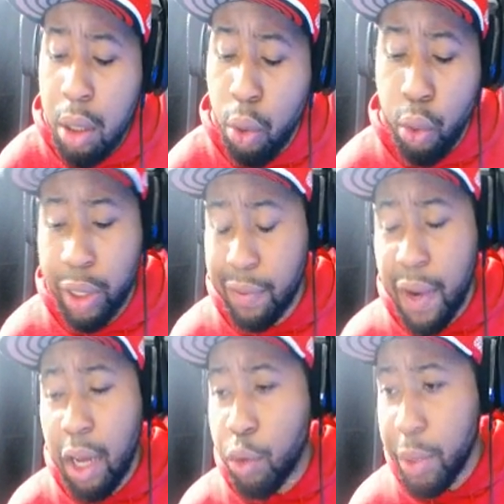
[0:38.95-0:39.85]
or has
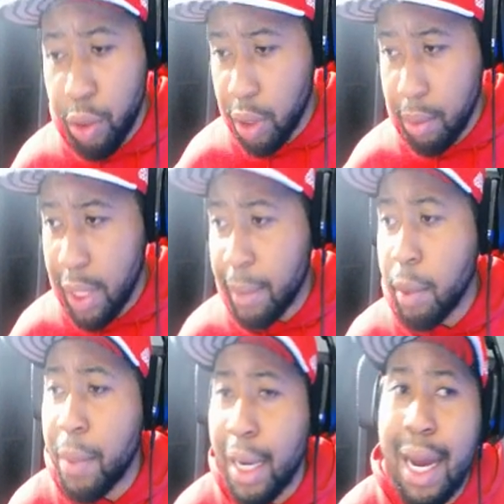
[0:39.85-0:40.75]
followed me or kept
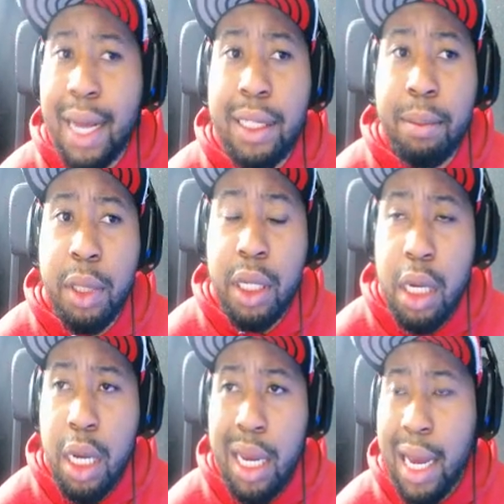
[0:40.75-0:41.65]
up my content, but
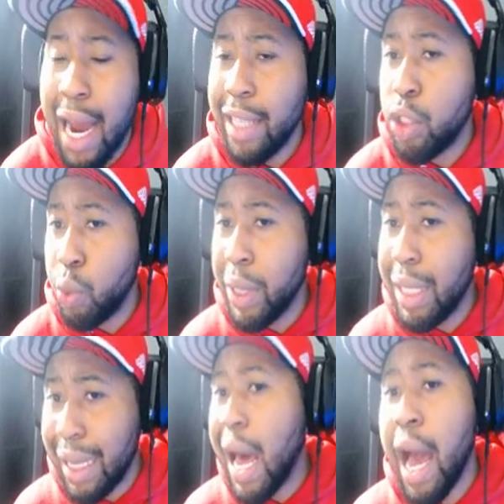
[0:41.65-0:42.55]
I tweet
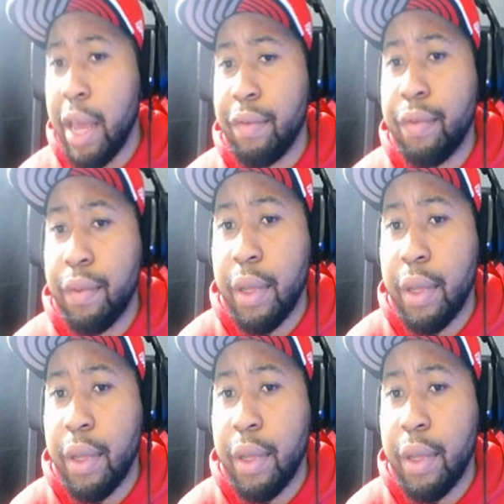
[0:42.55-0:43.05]
live.